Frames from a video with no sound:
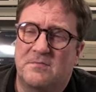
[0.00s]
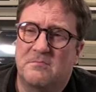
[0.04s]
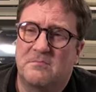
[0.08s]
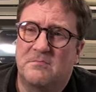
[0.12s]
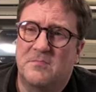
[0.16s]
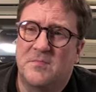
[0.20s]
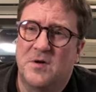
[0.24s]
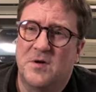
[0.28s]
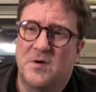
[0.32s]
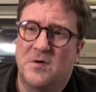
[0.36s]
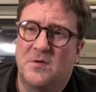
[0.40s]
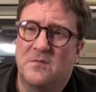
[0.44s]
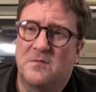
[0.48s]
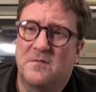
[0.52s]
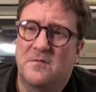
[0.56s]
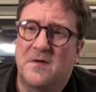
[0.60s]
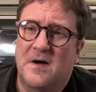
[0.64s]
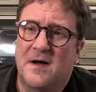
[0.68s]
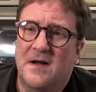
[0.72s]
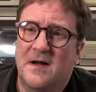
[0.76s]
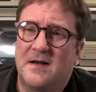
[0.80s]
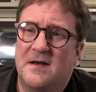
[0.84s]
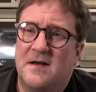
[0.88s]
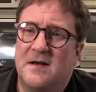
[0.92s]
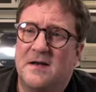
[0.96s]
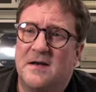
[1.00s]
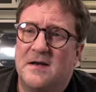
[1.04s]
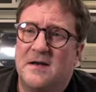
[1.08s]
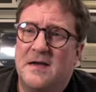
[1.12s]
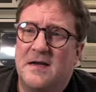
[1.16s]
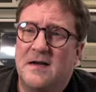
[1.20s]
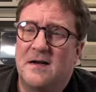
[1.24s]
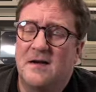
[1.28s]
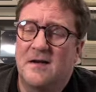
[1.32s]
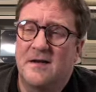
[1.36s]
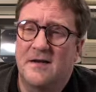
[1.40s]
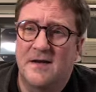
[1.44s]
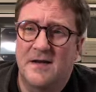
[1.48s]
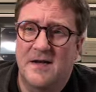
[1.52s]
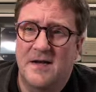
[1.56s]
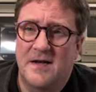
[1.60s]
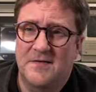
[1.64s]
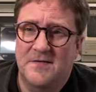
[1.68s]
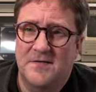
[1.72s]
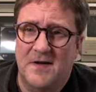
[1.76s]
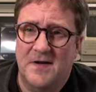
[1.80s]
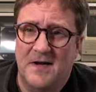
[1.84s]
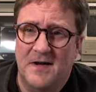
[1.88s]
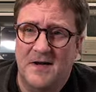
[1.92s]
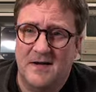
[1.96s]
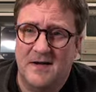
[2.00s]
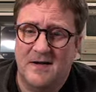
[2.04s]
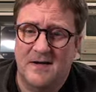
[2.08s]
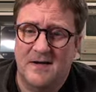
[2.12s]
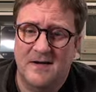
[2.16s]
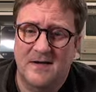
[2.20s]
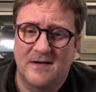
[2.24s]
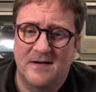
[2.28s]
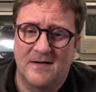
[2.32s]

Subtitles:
you know, find the needle in the haystack.